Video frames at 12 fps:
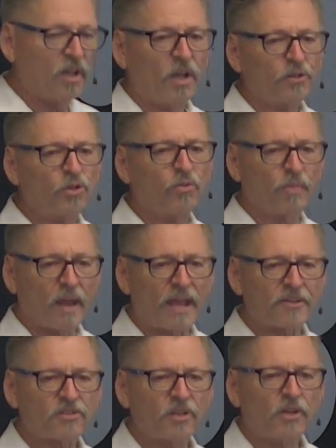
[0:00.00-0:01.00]
to
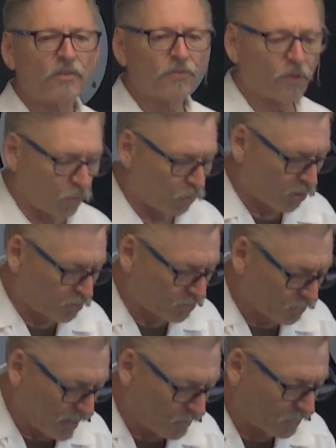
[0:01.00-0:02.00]
bless the world
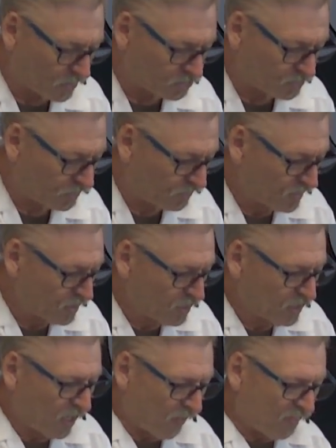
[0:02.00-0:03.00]
around us.
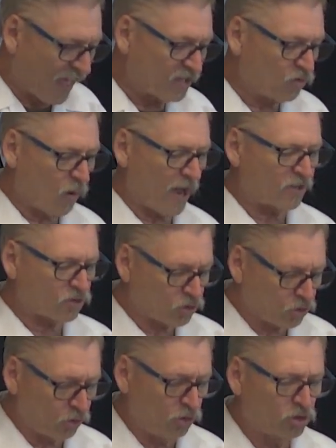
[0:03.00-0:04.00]
That's why it's
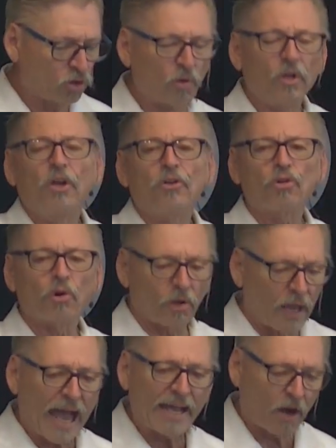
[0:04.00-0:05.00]
crucial to
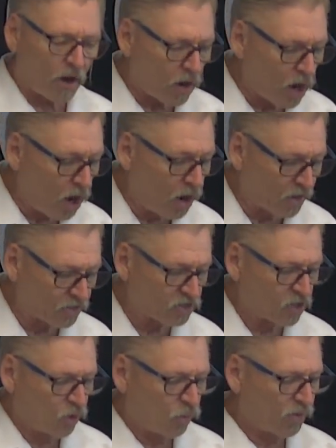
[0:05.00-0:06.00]
align our hearts
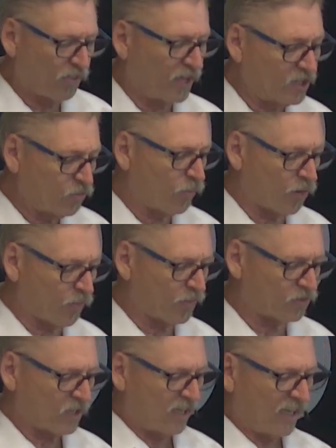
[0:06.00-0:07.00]
with His
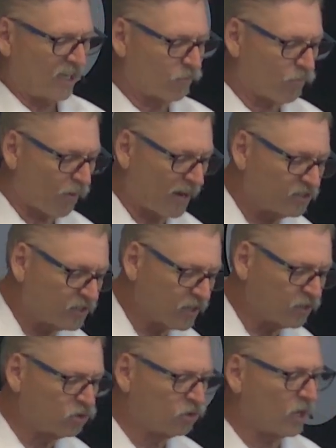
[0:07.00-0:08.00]
purpose, embracing a
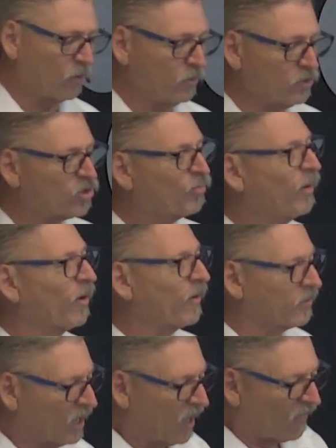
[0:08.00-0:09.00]
generous
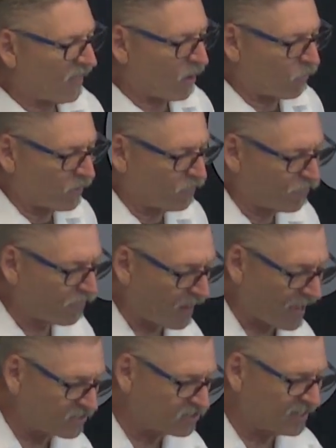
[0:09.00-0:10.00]
spirit that
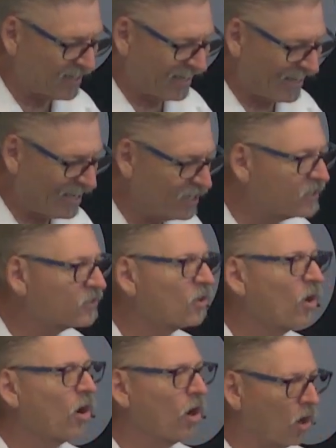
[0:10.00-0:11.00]
reflects His
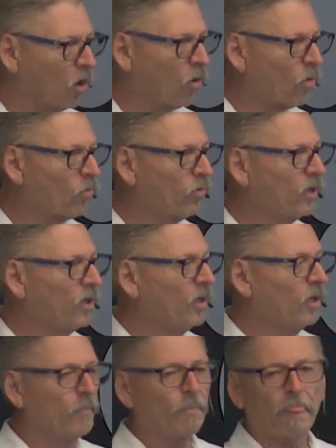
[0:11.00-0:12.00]
own,
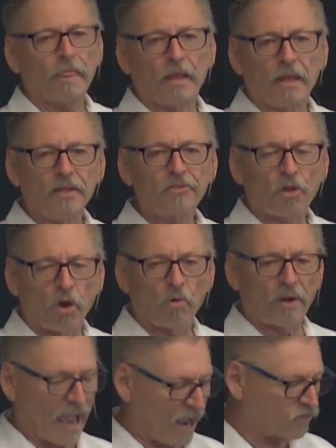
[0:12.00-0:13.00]
His own
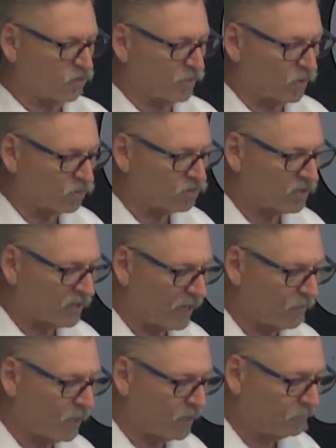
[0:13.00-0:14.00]
attributes.
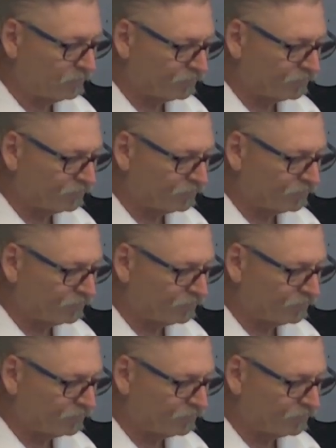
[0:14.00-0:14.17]
Amen?